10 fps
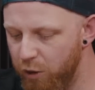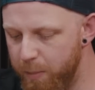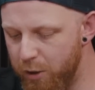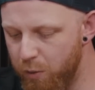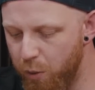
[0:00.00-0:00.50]
So
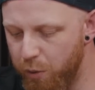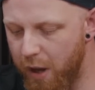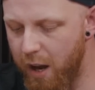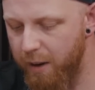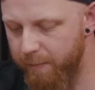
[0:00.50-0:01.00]
special rules
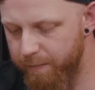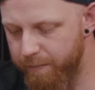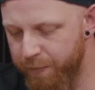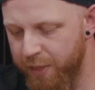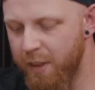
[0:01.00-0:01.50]
are
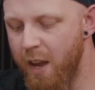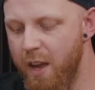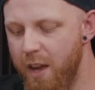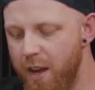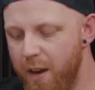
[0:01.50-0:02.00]

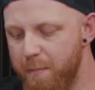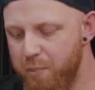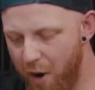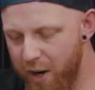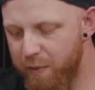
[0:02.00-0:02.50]

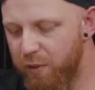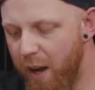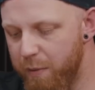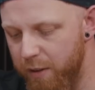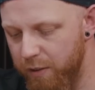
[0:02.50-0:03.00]
Pride of the
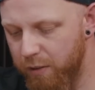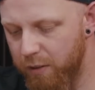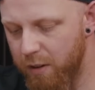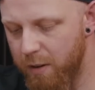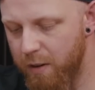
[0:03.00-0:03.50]

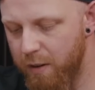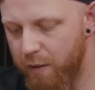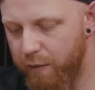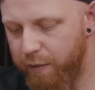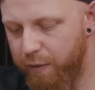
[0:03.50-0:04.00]
Southlands.
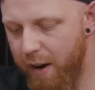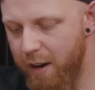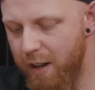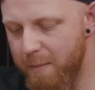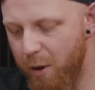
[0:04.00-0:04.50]

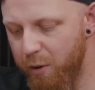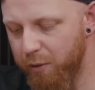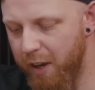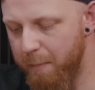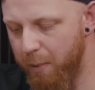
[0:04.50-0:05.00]
Friendly
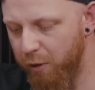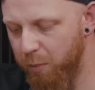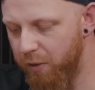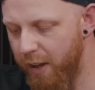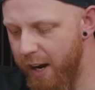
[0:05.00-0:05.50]
models gain
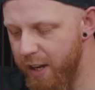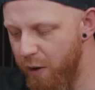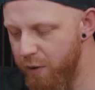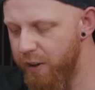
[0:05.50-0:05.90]
+1 to any courage